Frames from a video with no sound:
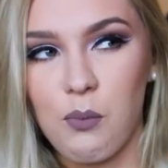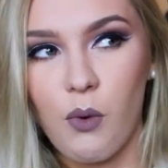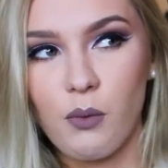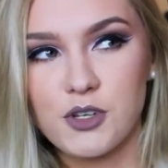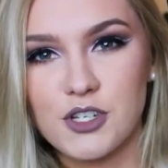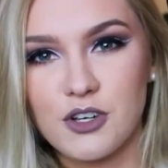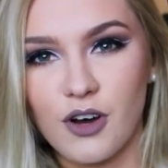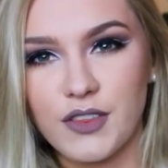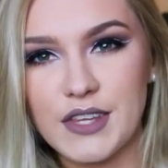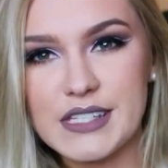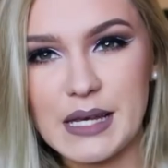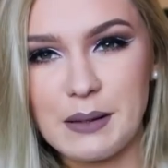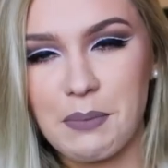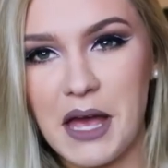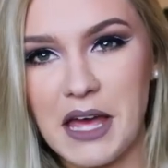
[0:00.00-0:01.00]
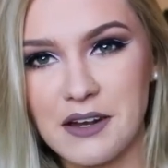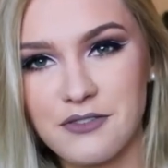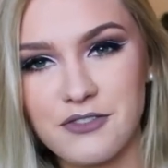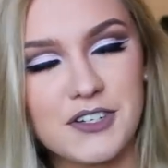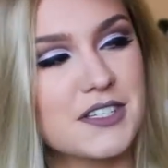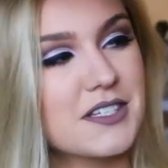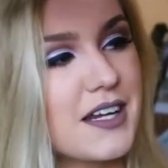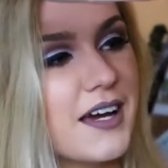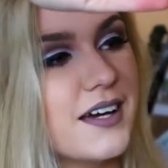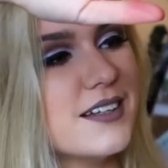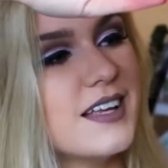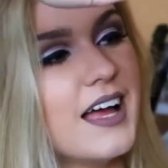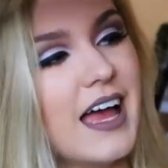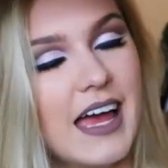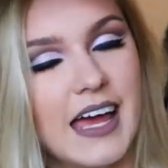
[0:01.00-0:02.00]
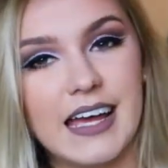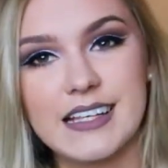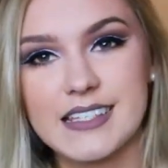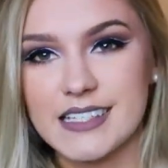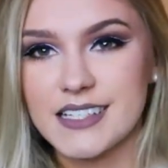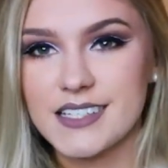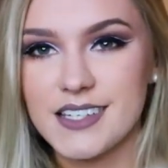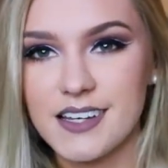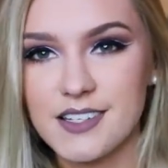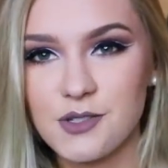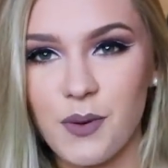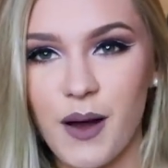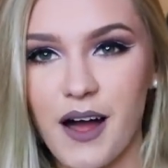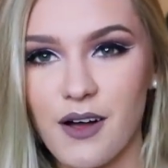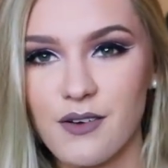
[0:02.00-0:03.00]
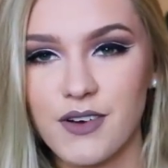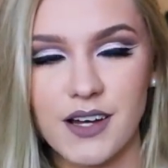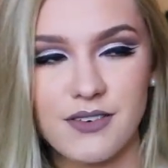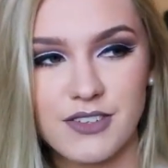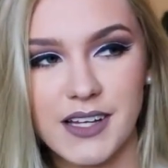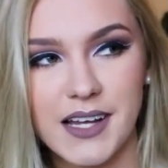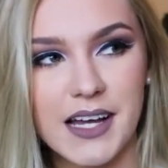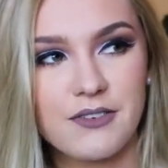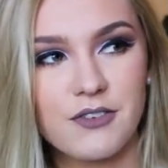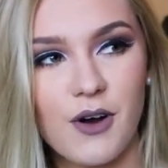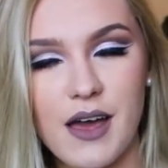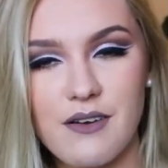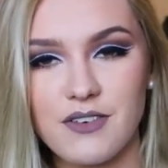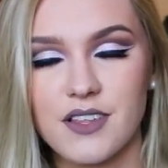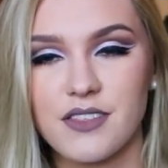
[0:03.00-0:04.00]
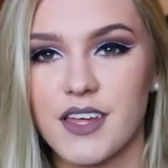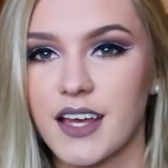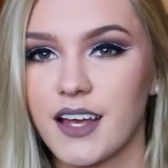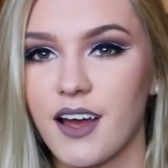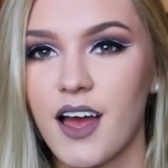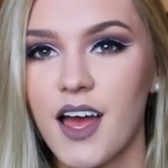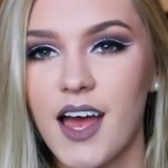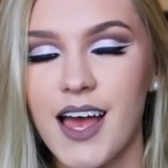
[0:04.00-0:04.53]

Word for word: what would you call this, like pinafore style. It's in a size 12. I feel like I've got everything